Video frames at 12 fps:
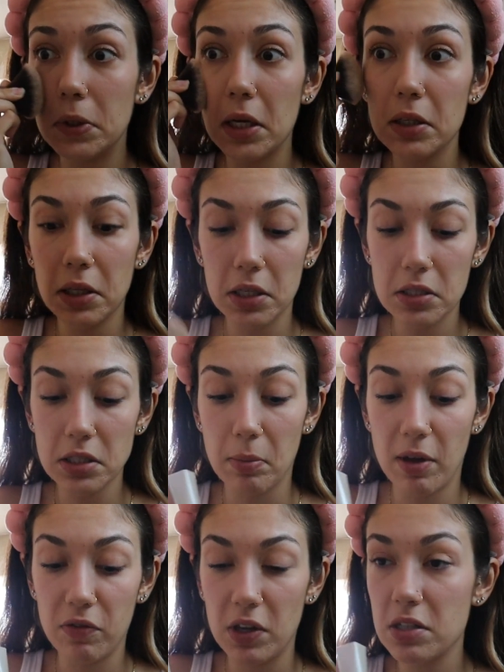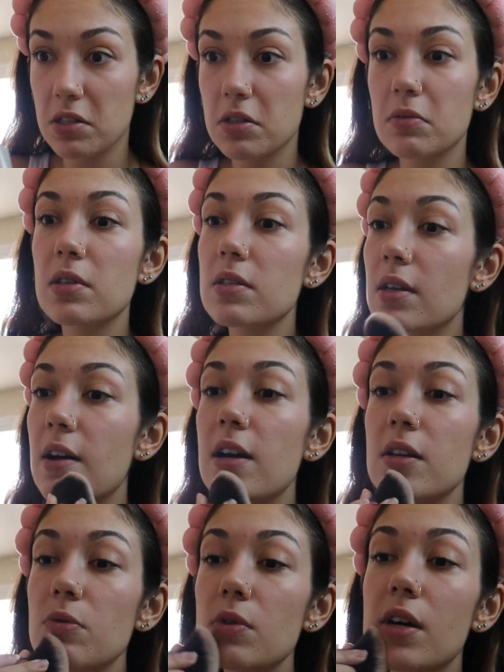day to like set my face because
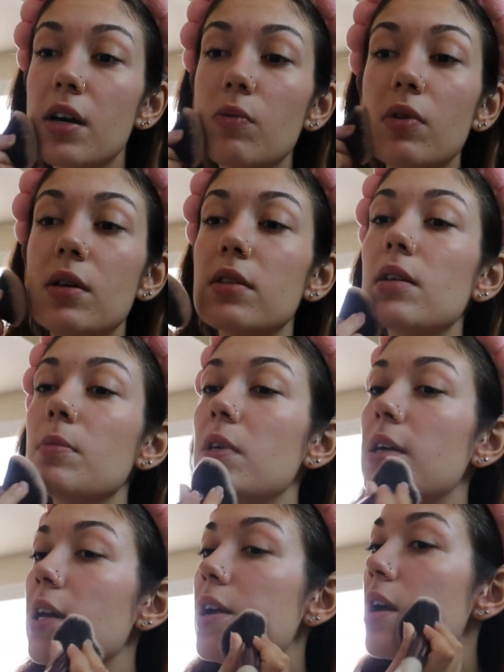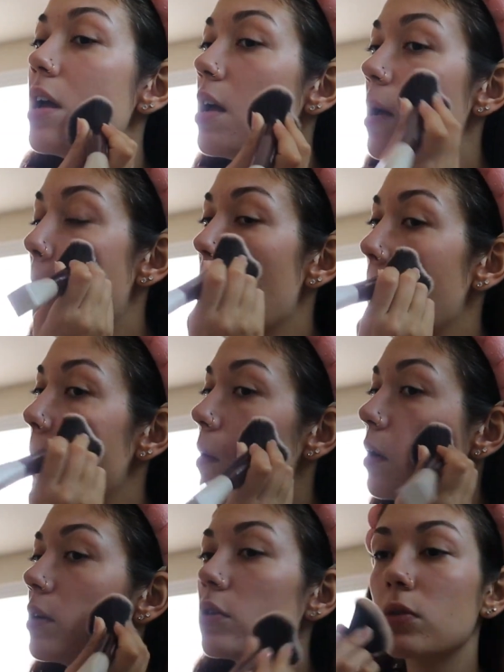I do not want to be
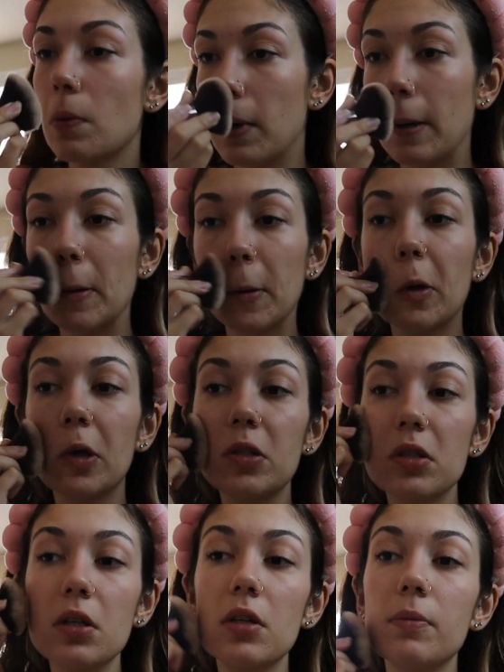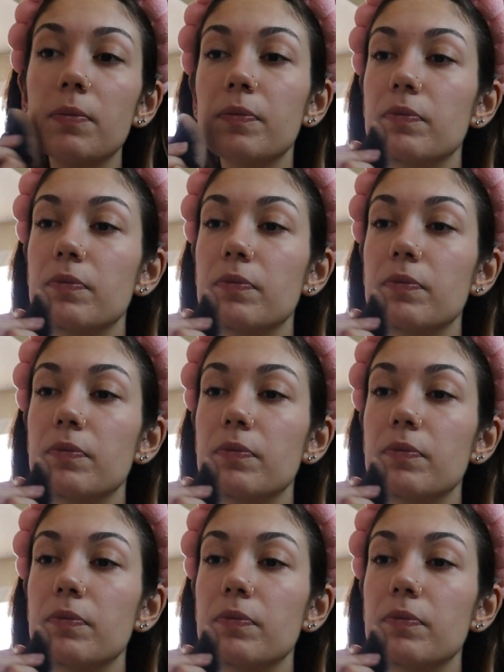sweating like crazy.